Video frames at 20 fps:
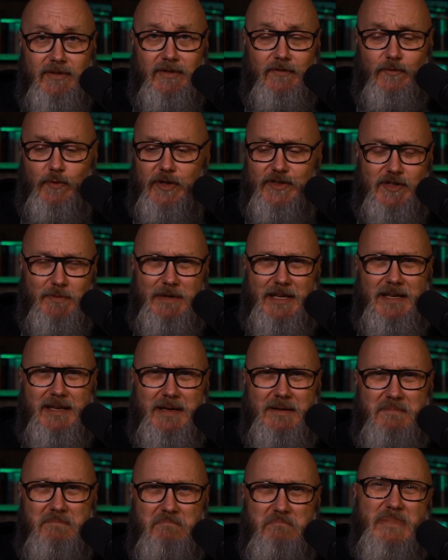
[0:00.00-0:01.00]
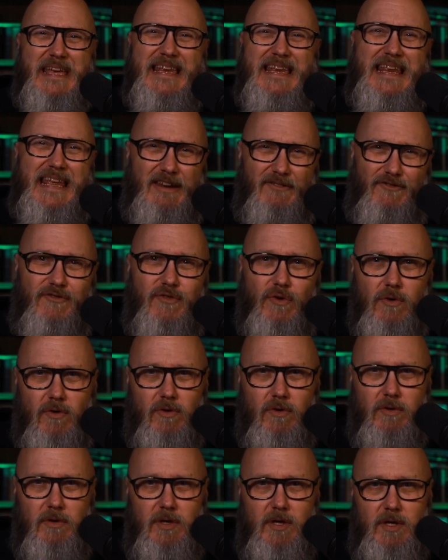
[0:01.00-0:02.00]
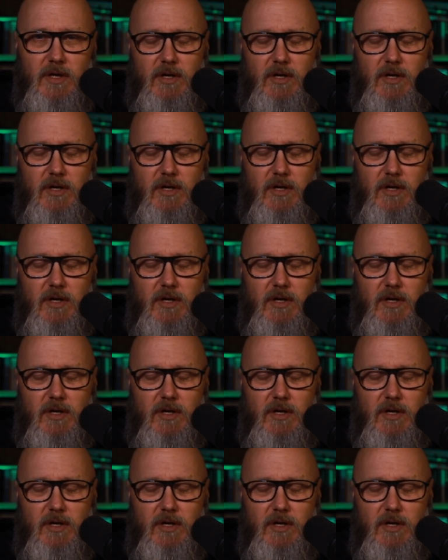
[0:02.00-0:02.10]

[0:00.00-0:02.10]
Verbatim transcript: for it to be meaningful,